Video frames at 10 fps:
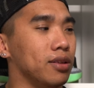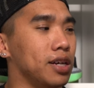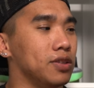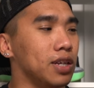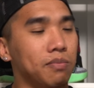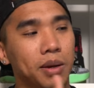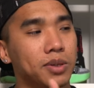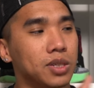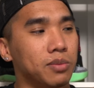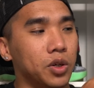lens and maybe
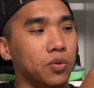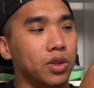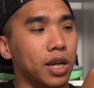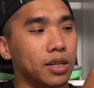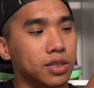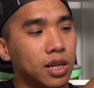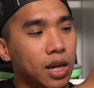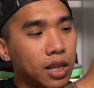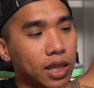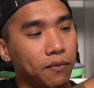some little things
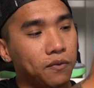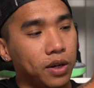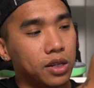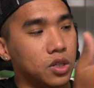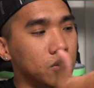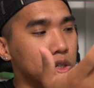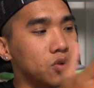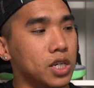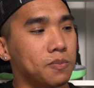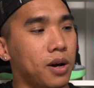that fit into the
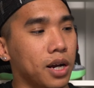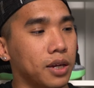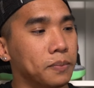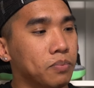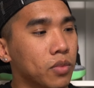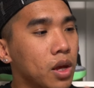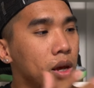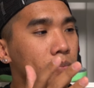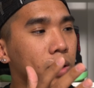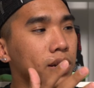stretch pocket.
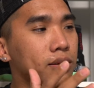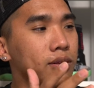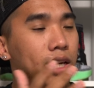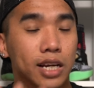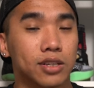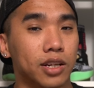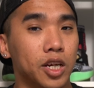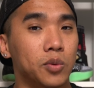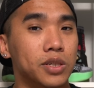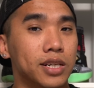But, like I said,
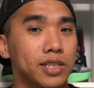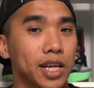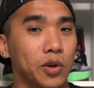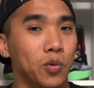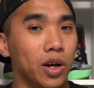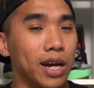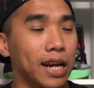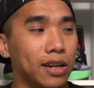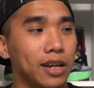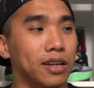it was exactly what
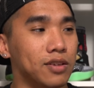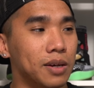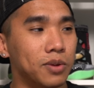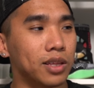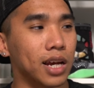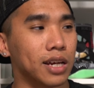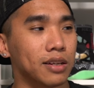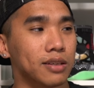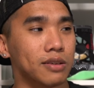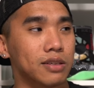I needed, something that
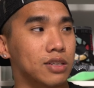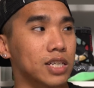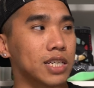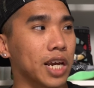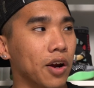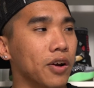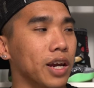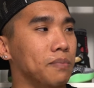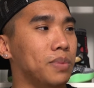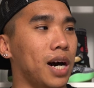can just carry
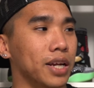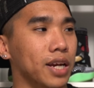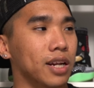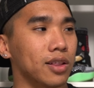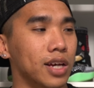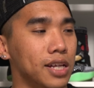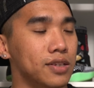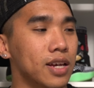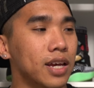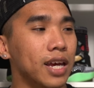a body and a
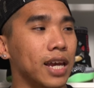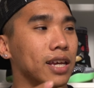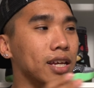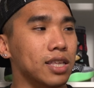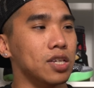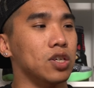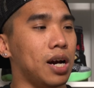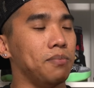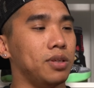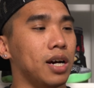lens and get the
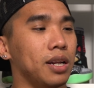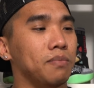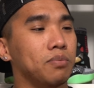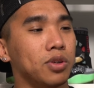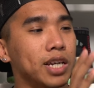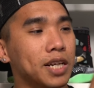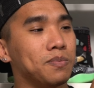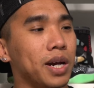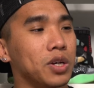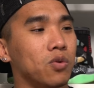job done,
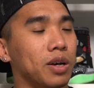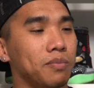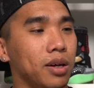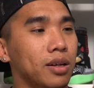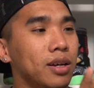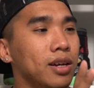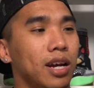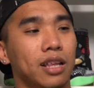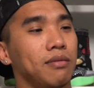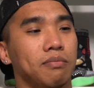protect my equipment,
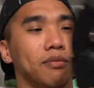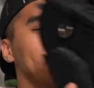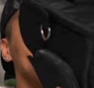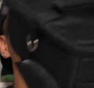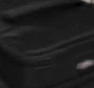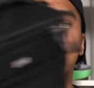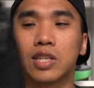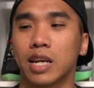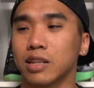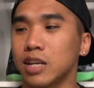and this
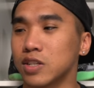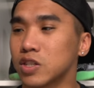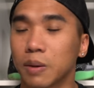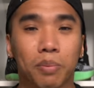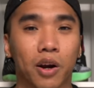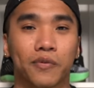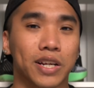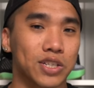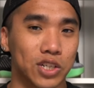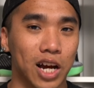thing does the
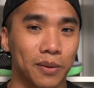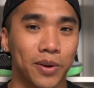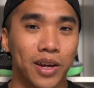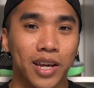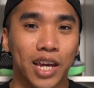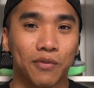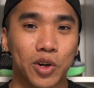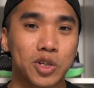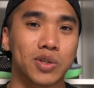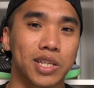perfect job. If
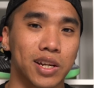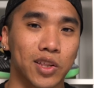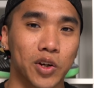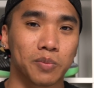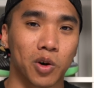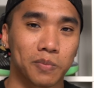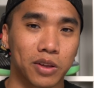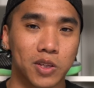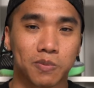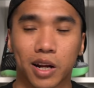you're interested in learning more
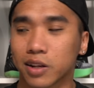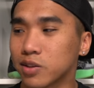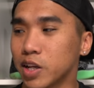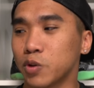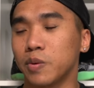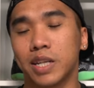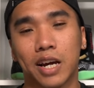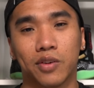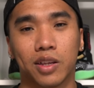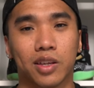about this product, link to me
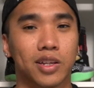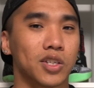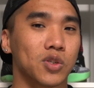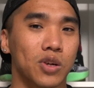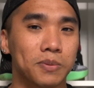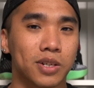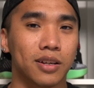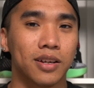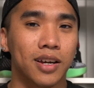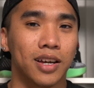down in the
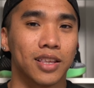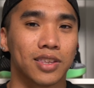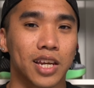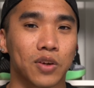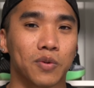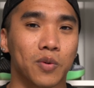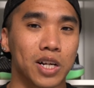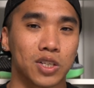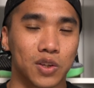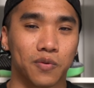description. Thank you for
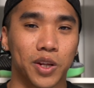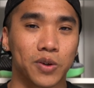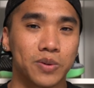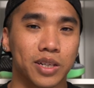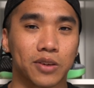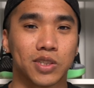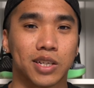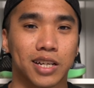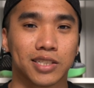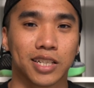watching this video, and I'll see
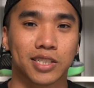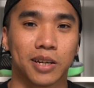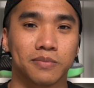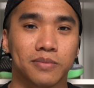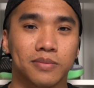you guys next time.